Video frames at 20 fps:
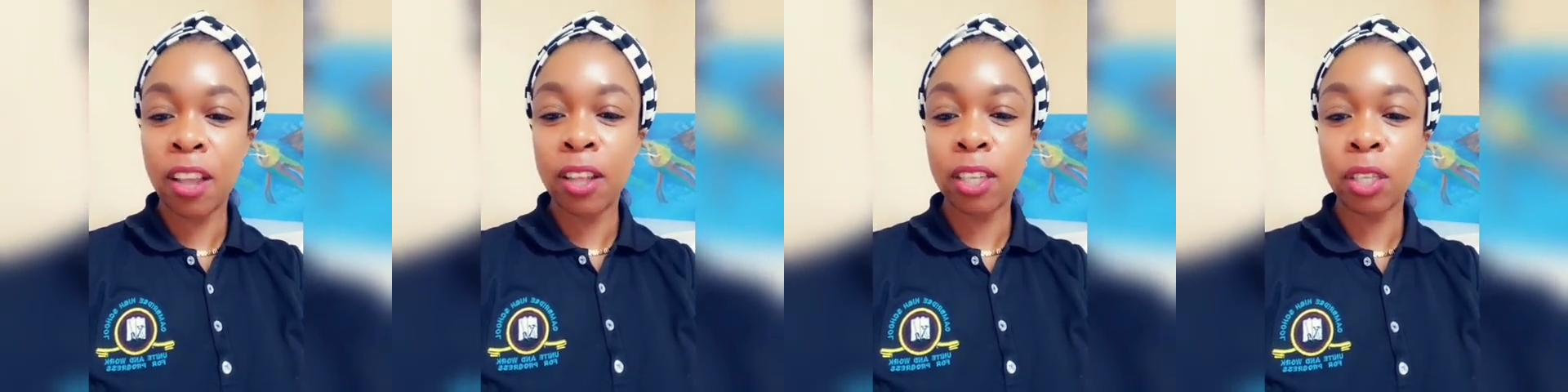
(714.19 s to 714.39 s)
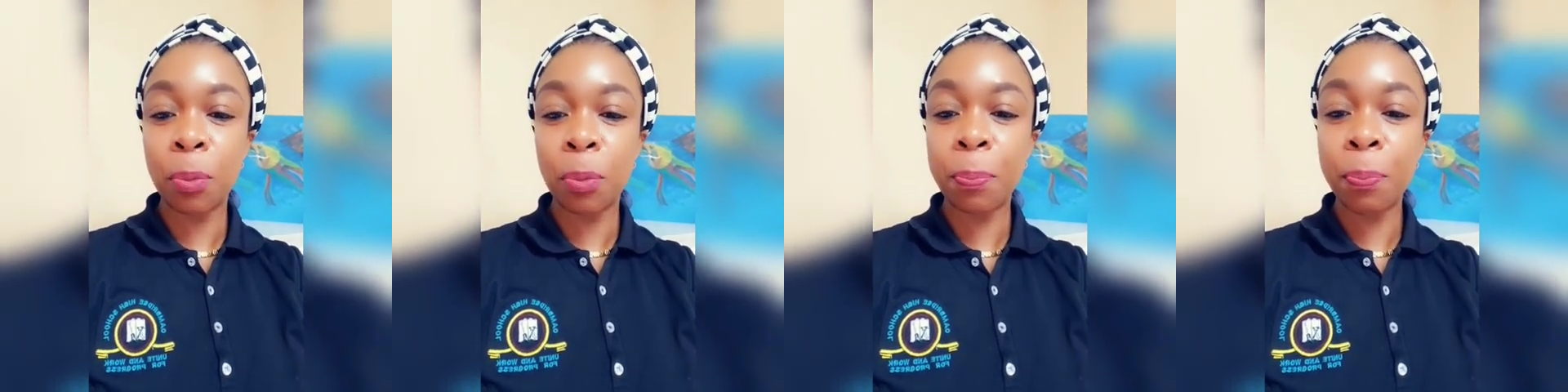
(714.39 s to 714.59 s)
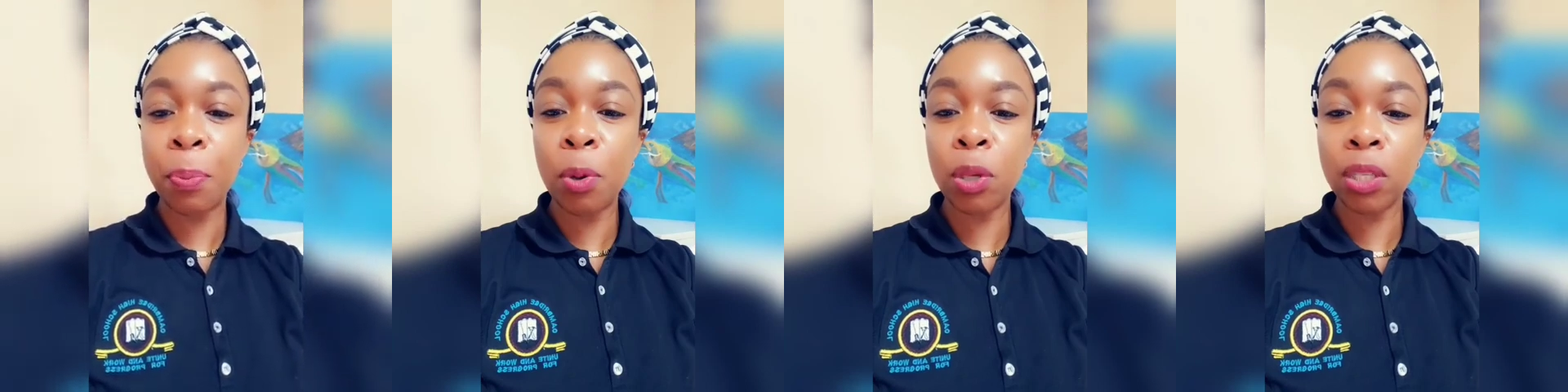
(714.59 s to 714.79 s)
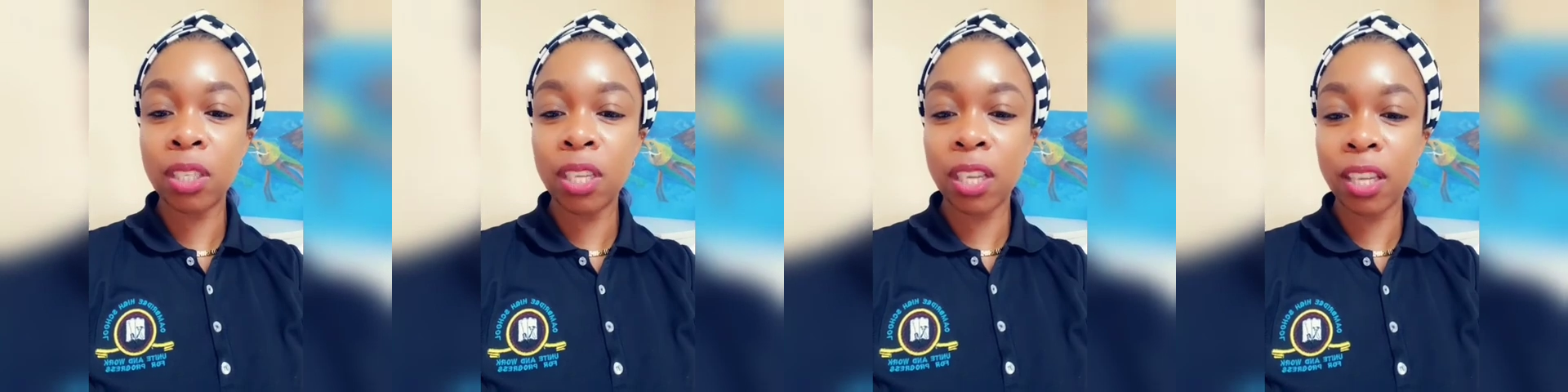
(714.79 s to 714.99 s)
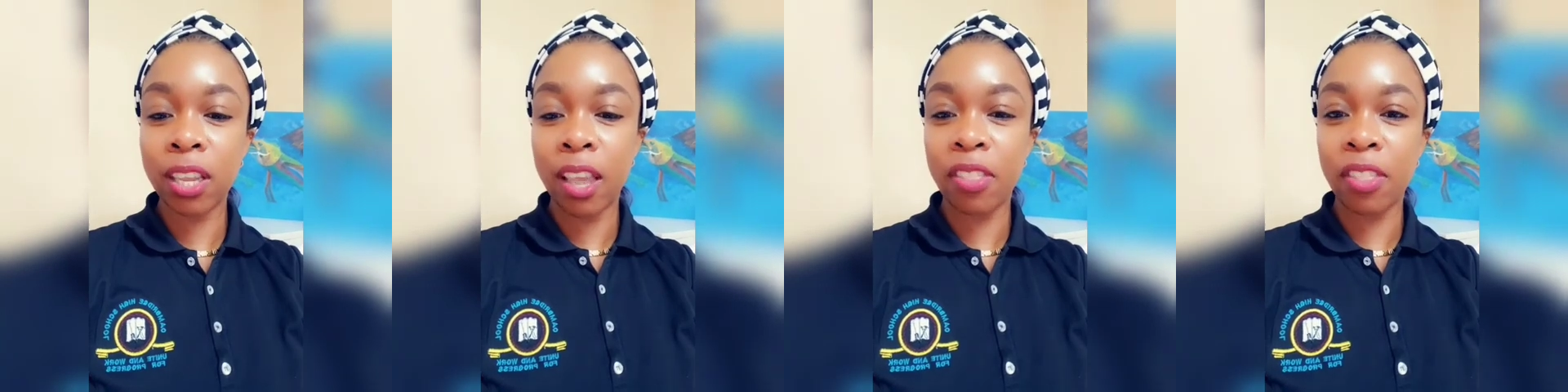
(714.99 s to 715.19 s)
to put
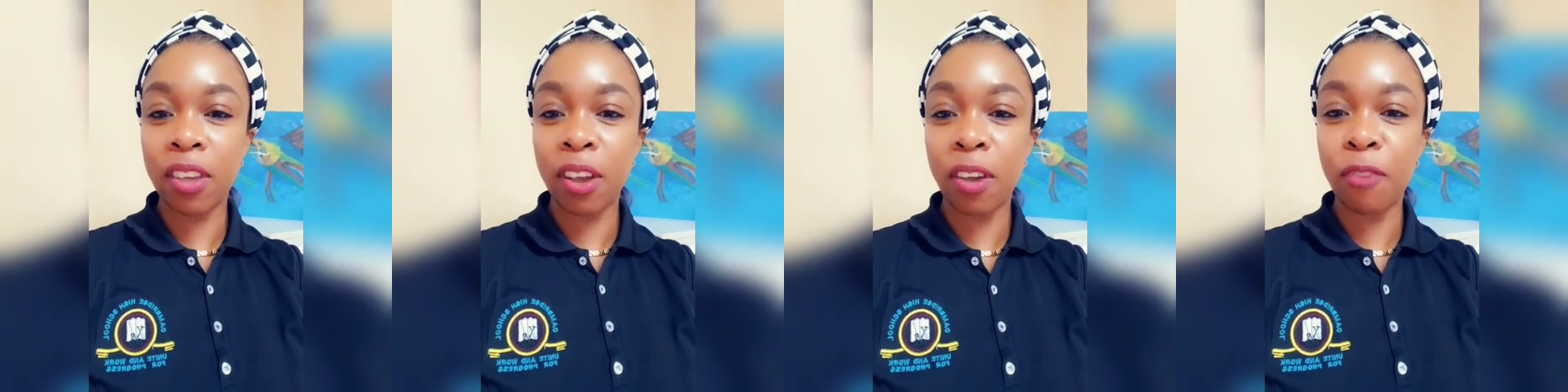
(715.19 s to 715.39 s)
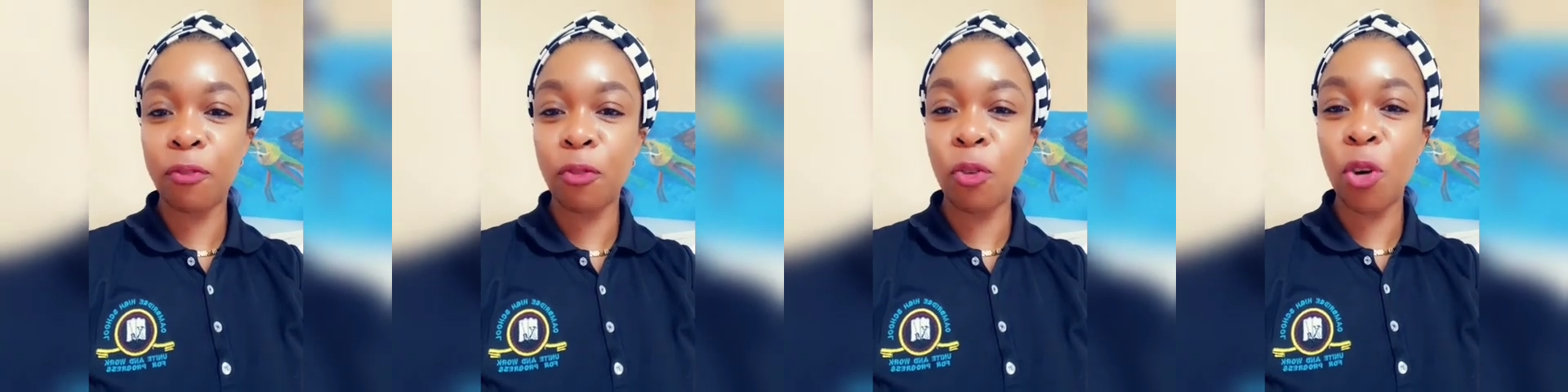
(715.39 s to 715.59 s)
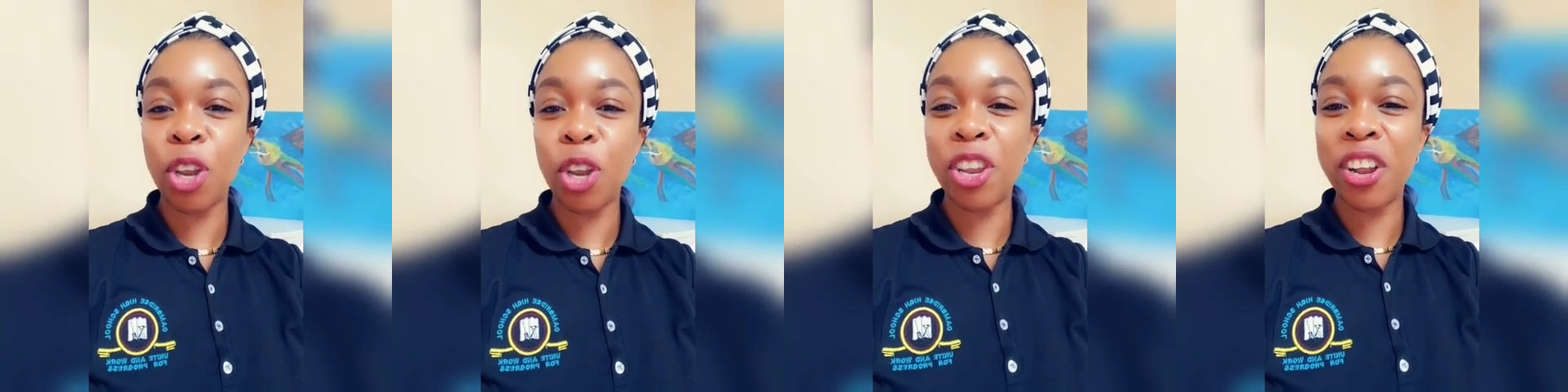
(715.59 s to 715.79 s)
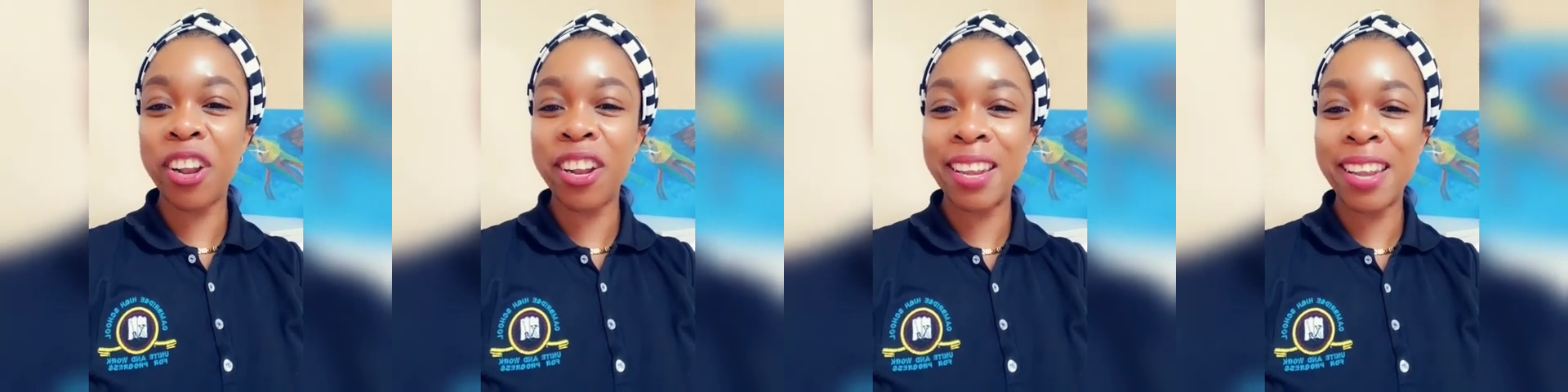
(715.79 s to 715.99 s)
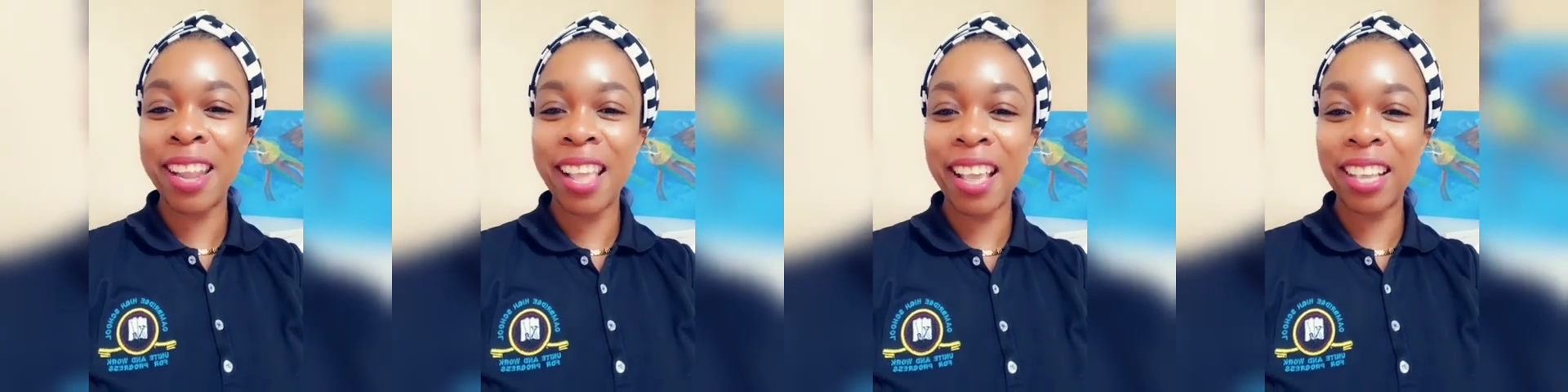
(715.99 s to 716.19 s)
together for your
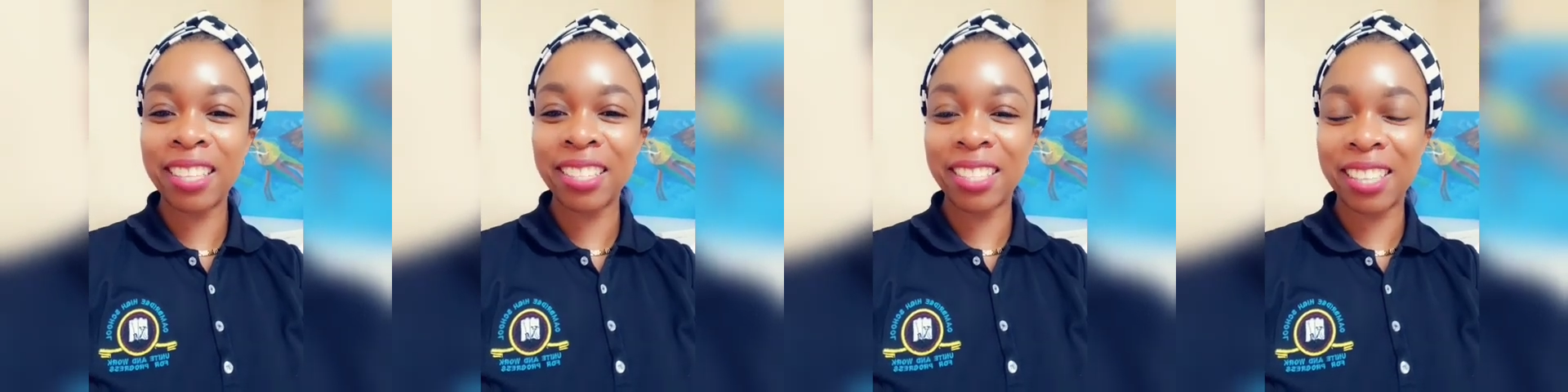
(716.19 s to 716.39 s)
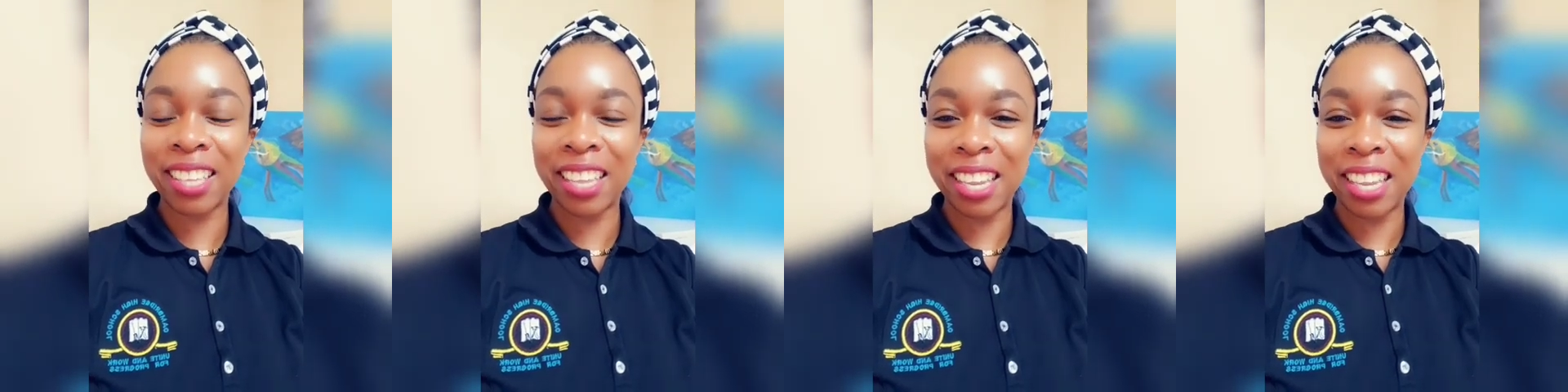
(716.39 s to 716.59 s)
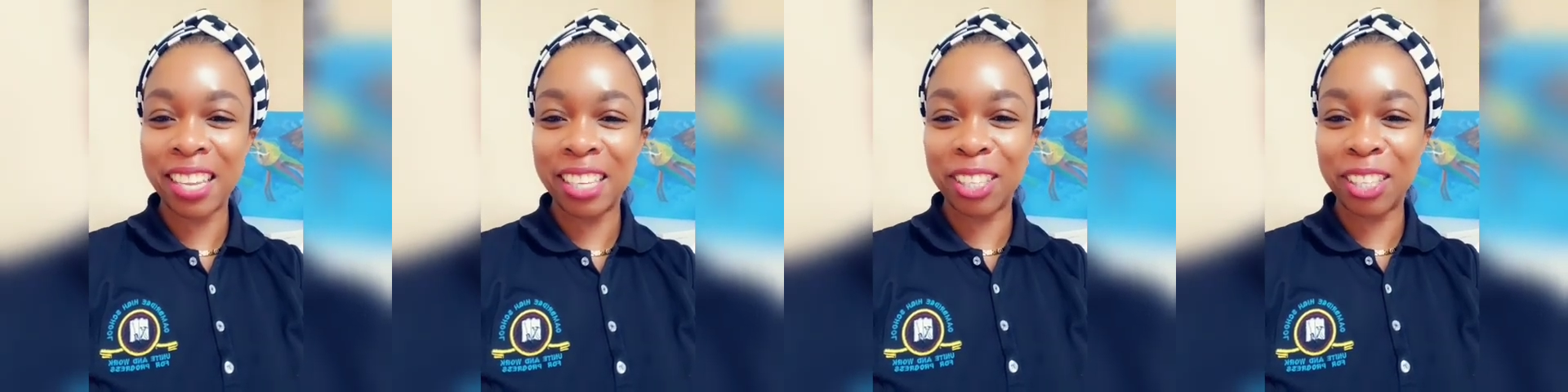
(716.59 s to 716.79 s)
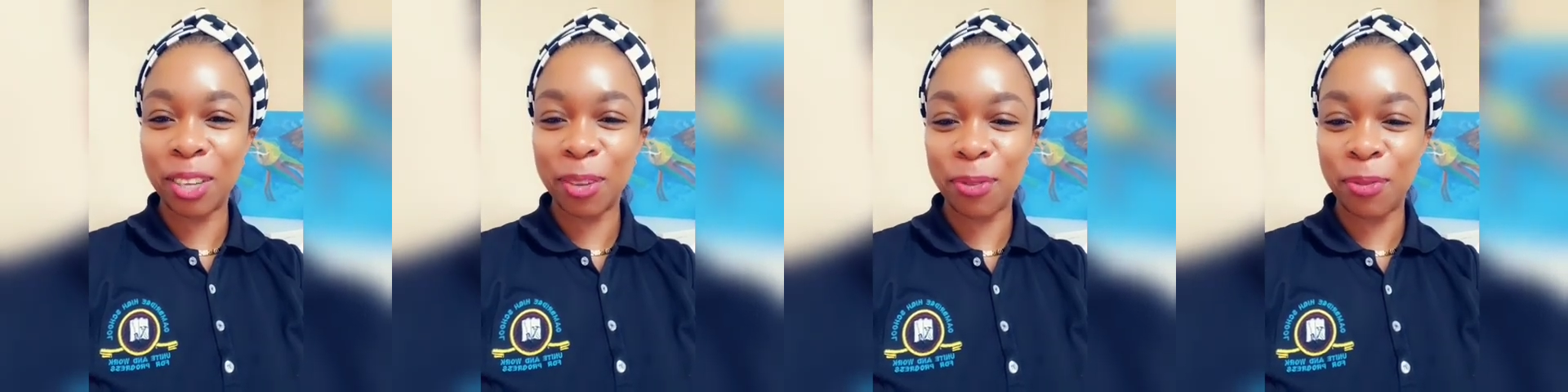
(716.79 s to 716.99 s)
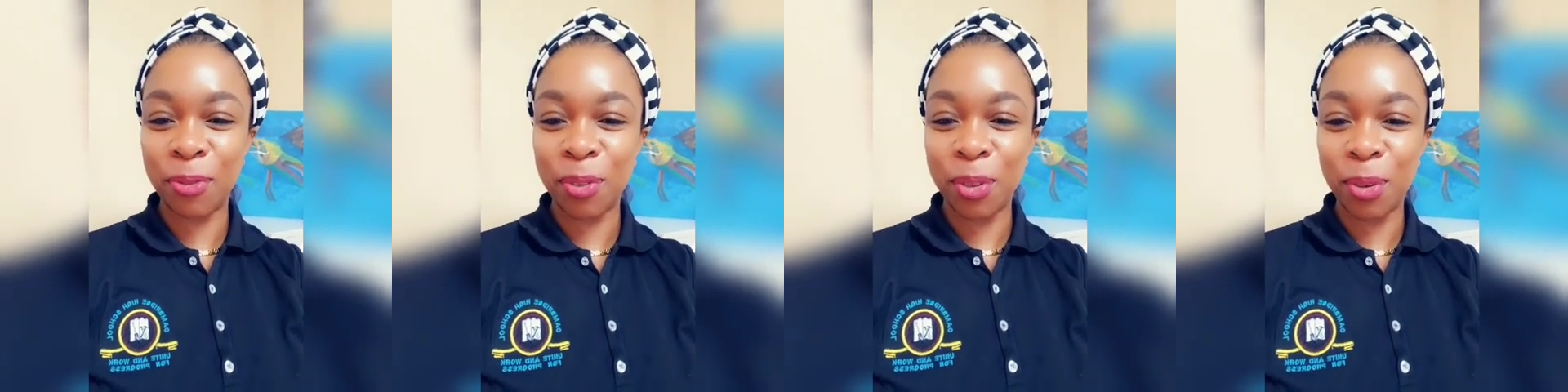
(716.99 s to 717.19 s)
next
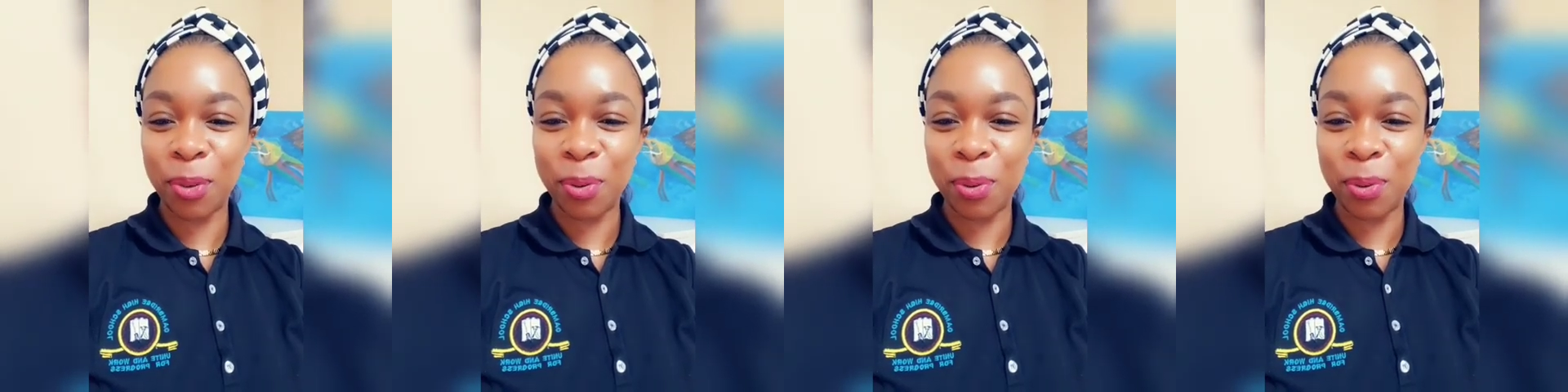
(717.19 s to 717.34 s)
interview.